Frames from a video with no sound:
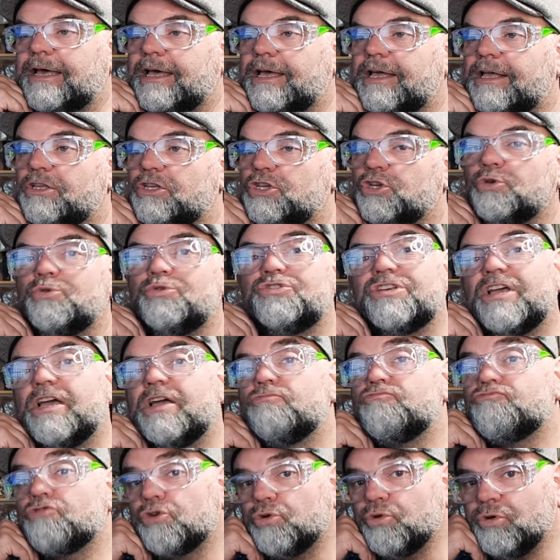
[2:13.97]
And
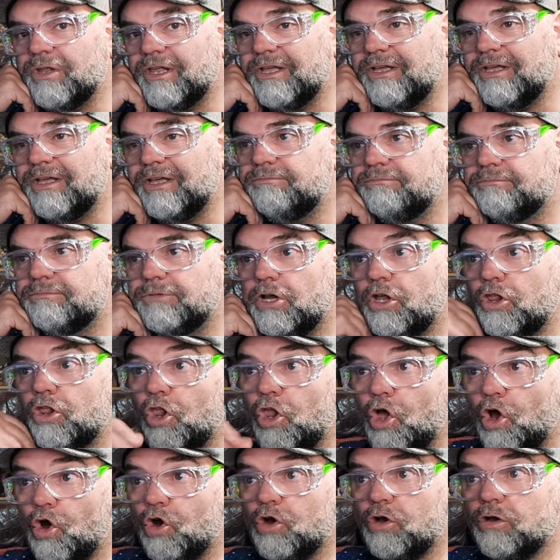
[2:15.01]
using a ruler, a
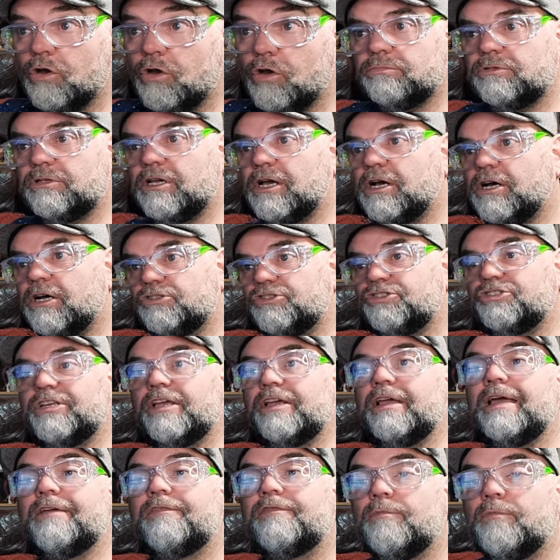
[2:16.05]
long
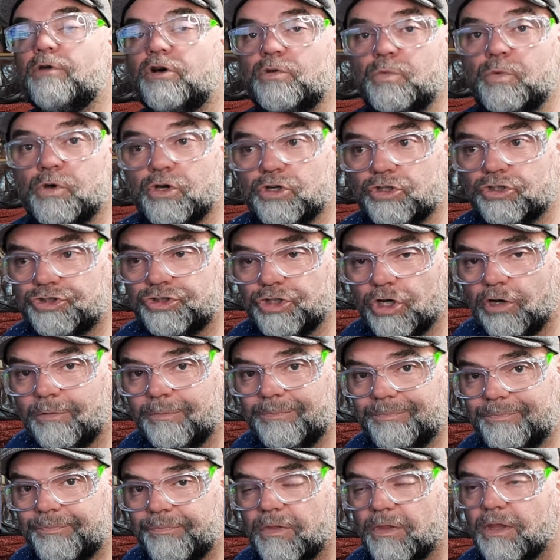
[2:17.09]
yardstick from my
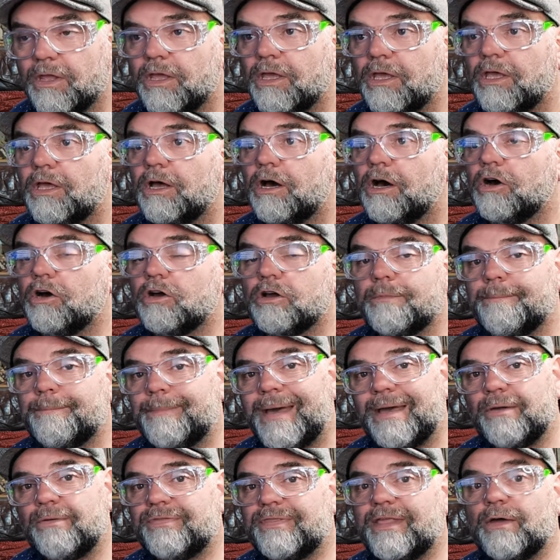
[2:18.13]
workshop, I'm going
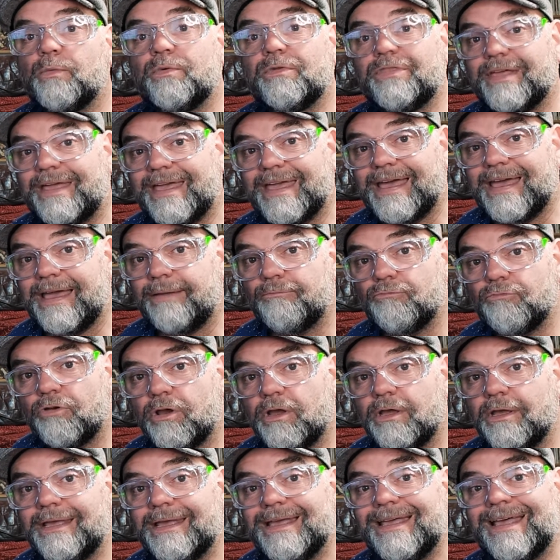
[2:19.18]
to mount that with the
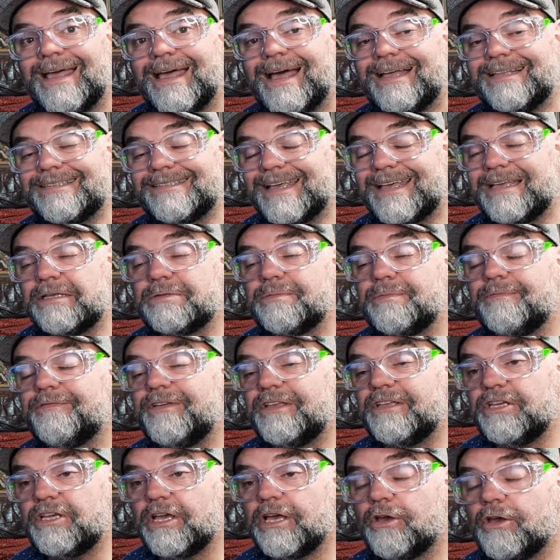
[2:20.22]
camera and take some
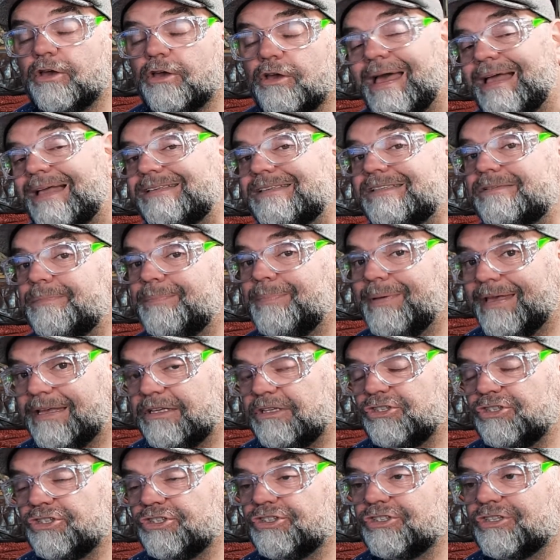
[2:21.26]
video and some
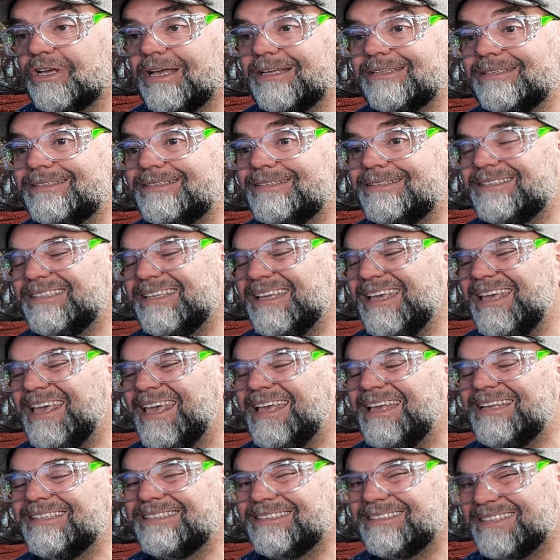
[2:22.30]
pictures and
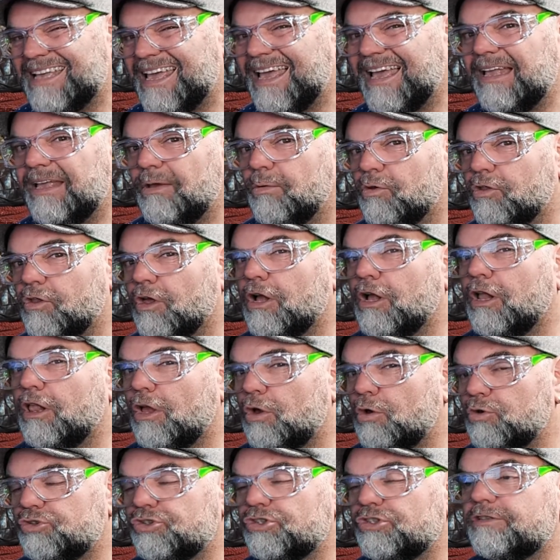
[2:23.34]
see exactly what the
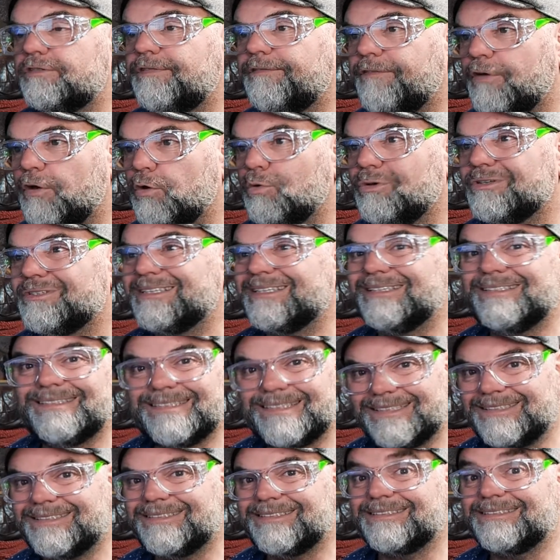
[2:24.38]
closest focusing
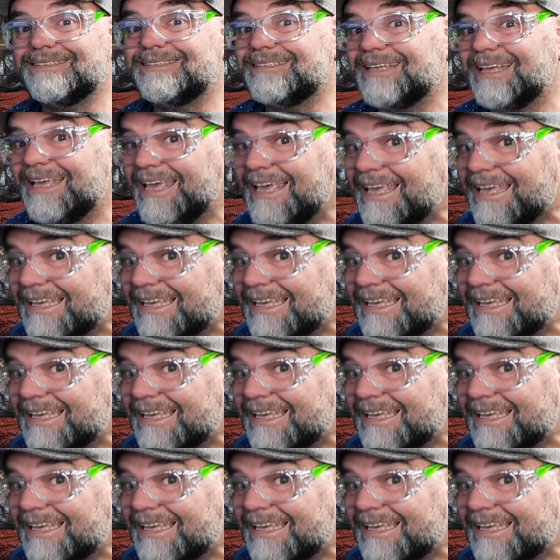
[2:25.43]
distance